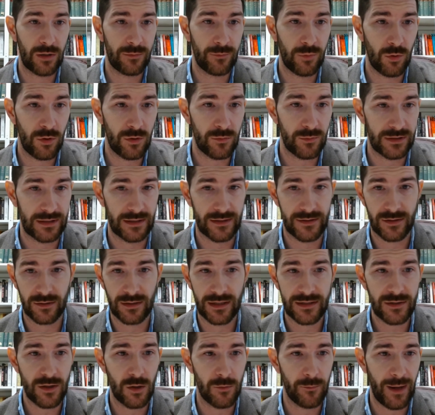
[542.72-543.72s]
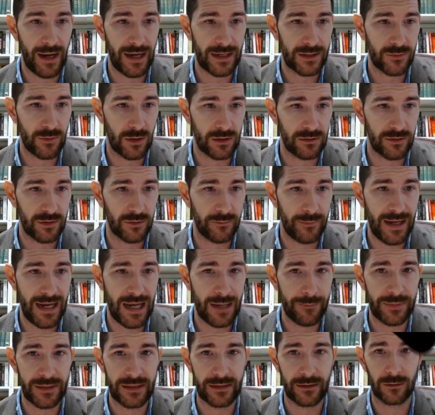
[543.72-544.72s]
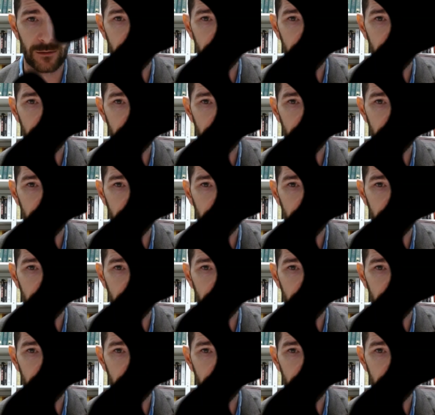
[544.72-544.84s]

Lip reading: board with this. So let's go back to our little map here